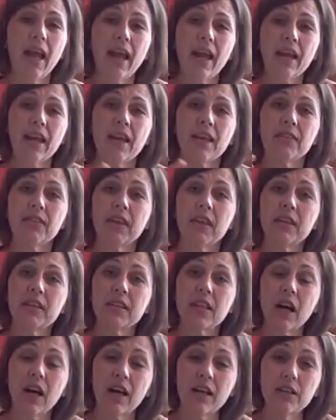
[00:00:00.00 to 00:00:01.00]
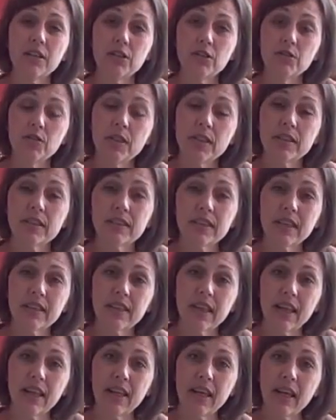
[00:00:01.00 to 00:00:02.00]
and the nine units that
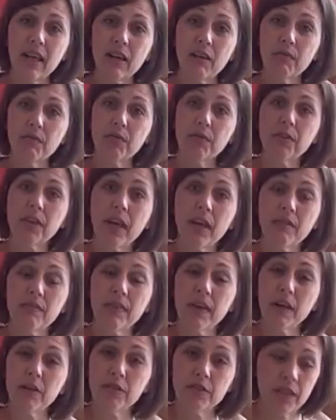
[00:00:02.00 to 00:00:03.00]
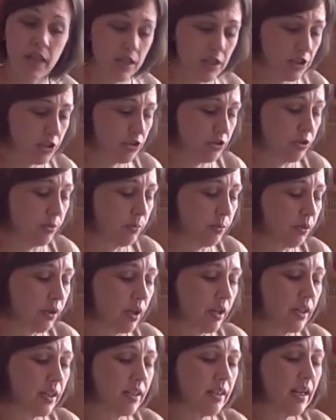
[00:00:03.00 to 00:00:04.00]
they have for that foundational
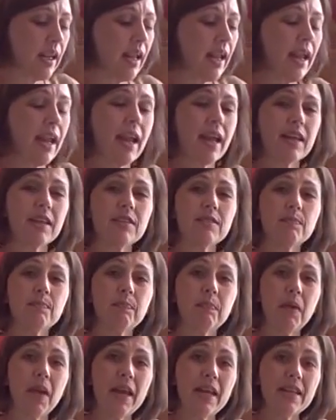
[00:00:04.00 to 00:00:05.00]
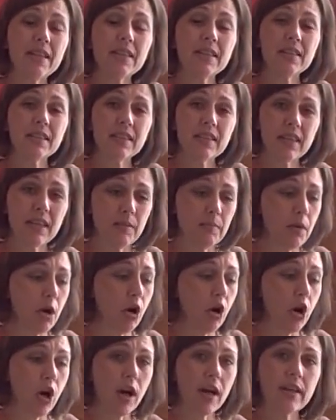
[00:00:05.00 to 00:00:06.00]
product and based them
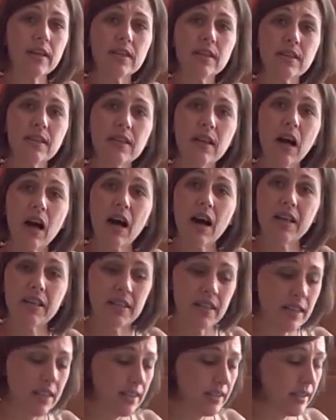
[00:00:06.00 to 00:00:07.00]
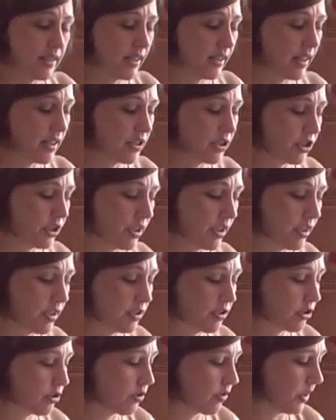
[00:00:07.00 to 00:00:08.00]
on ideas in ancient
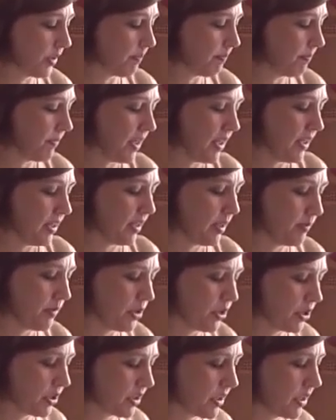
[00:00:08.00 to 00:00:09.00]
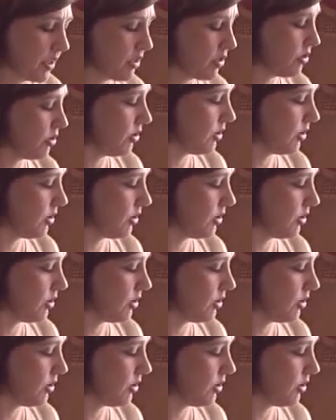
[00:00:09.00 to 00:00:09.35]
history. Let me just skip to